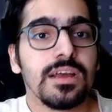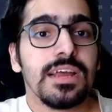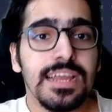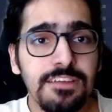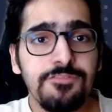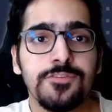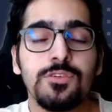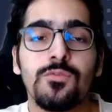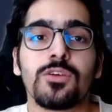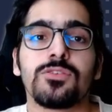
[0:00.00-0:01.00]
If you
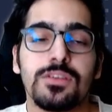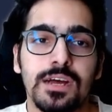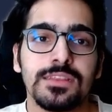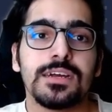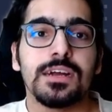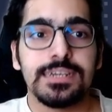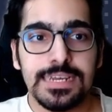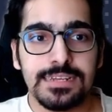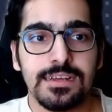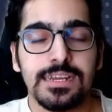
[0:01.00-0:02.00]
want to run the
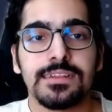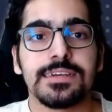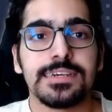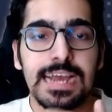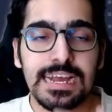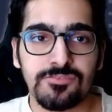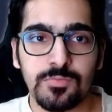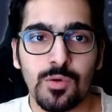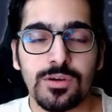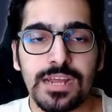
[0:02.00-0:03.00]
container in the detached
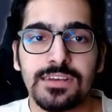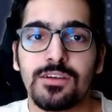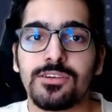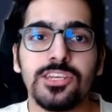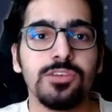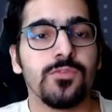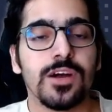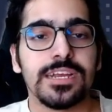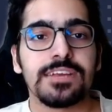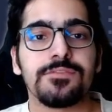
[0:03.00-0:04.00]
mode and continue
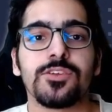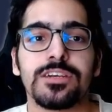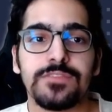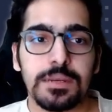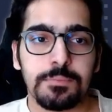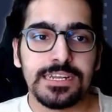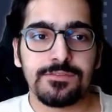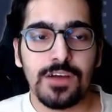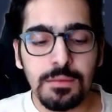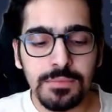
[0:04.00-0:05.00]
working with your development
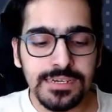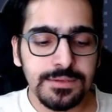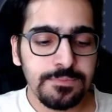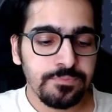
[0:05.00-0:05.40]
environment,